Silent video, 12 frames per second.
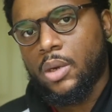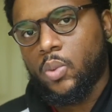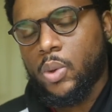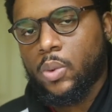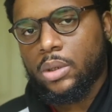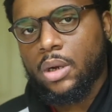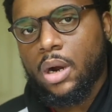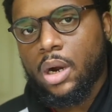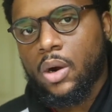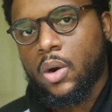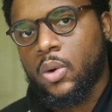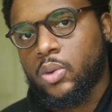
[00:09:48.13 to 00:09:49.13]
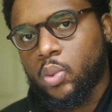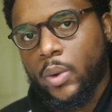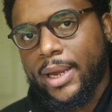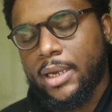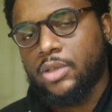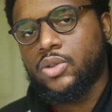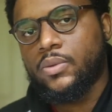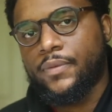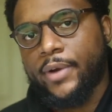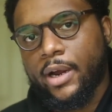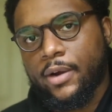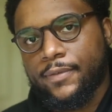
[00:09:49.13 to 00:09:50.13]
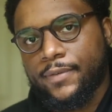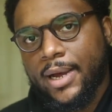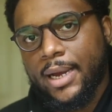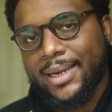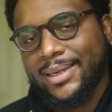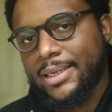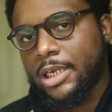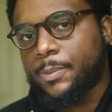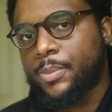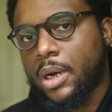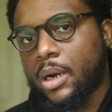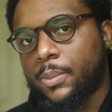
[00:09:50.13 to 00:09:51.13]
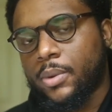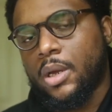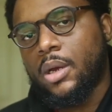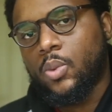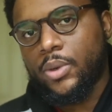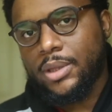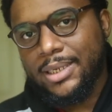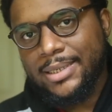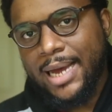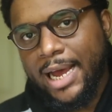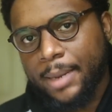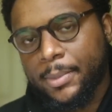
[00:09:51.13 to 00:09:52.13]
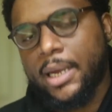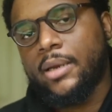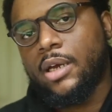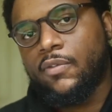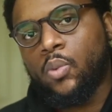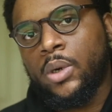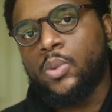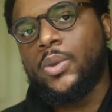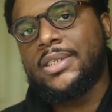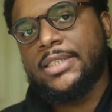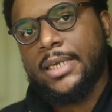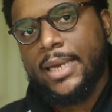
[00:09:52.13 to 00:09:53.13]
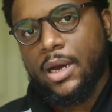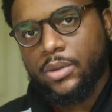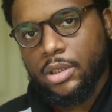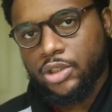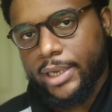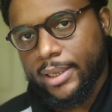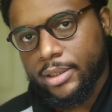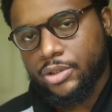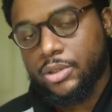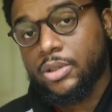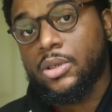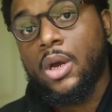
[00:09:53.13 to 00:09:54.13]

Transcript: We want our own way to verify and keep up with the timeline of when we send out the challenges,